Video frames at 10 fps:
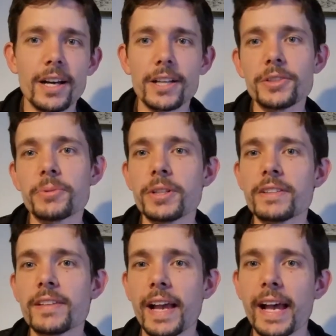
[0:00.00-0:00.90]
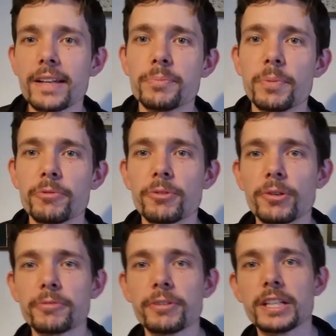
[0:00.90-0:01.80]
I just wanted to add
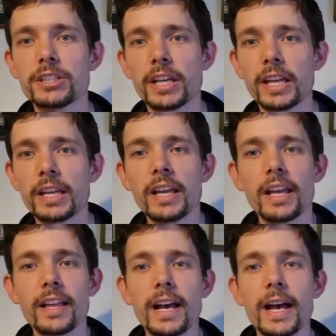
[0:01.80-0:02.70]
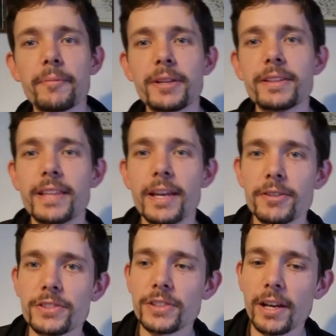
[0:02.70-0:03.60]
before I finish here,
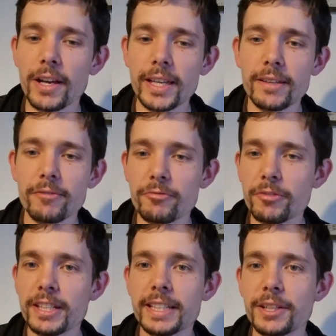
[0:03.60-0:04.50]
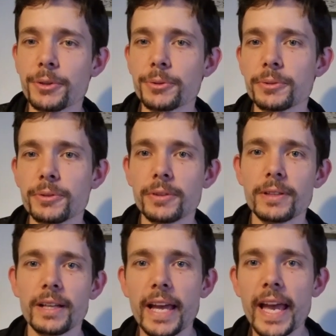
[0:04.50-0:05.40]
there's a really cool
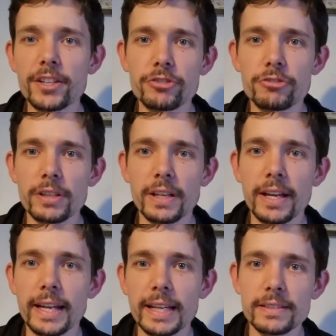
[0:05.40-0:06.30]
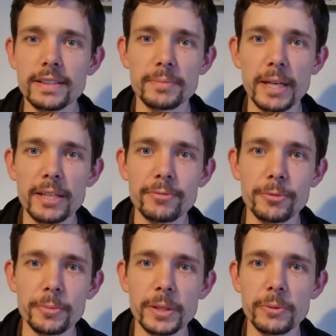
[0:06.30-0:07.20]
extra that Alexi has made
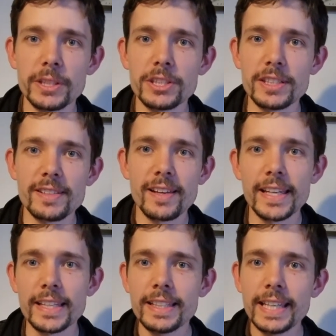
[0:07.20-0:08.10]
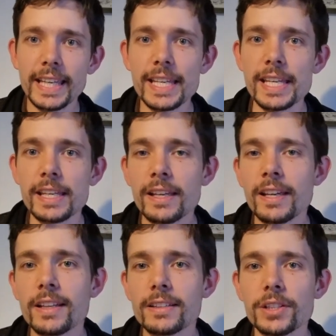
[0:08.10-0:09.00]
for me, which is a key
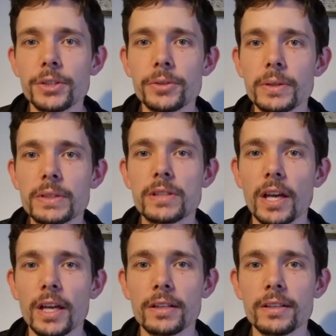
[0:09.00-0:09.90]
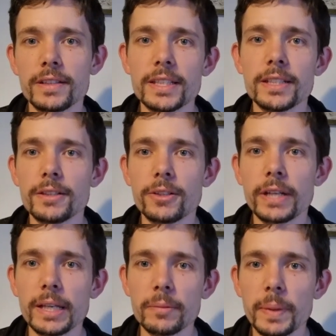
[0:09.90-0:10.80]
to turn the
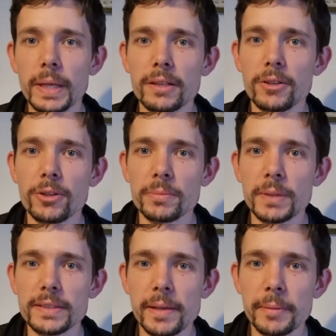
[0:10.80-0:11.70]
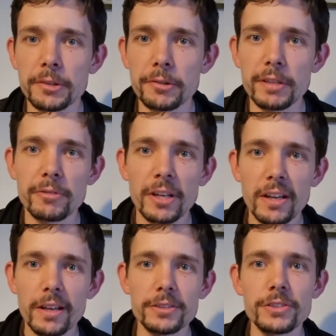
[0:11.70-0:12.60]
locking pin on my demigreave.
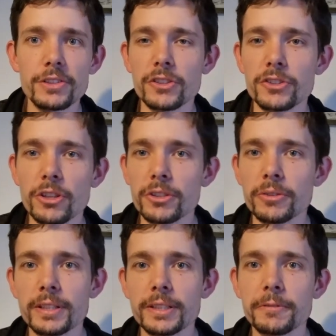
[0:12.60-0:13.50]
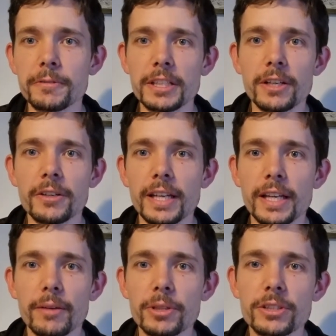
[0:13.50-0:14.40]
I'm just going to show you a little video
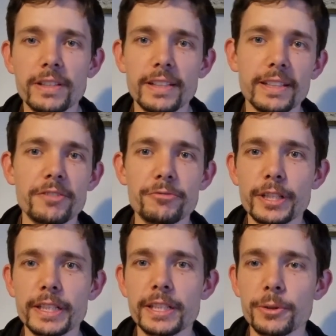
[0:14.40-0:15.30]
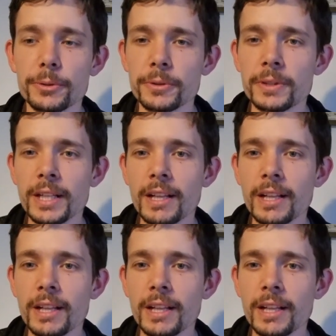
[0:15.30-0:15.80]
here, which I think is really cool.